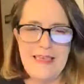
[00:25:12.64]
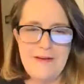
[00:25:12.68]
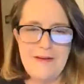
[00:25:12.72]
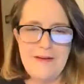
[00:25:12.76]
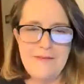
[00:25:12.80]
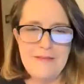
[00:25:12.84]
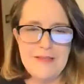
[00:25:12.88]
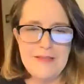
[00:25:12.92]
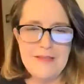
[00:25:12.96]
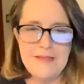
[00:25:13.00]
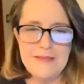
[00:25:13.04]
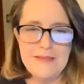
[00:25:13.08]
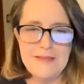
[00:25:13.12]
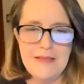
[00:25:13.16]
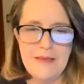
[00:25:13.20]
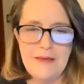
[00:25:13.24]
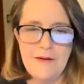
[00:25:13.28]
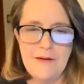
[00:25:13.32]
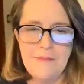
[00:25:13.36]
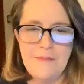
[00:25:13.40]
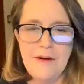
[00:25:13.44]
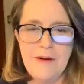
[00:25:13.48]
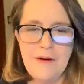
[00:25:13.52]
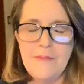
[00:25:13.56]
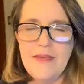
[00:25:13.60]
was,
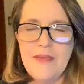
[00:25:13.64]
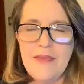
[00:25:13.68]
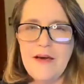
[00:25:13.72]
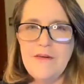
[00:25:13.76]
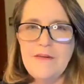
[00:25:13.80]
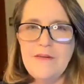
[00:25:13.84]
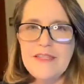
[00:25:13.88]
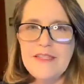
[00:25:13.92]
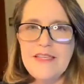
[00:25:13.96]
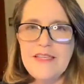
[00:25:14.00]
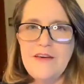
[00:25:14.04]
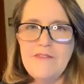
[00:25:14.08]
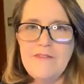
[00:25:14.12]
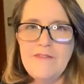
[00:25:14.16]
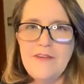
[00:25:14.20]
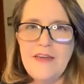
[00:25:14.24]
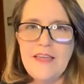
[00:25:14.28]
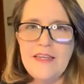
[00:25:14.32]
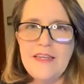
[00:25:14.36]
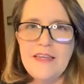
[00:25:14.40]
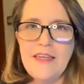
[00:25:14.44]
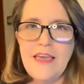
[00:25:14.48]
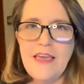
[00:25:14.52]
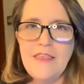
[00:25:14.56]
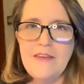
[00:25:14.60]
well, we always have
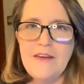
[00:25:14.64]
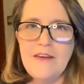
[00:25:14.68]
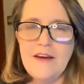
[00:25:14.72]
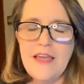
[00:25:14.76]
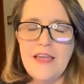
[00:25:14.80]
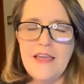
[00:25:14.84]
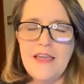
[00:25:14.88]
fun together,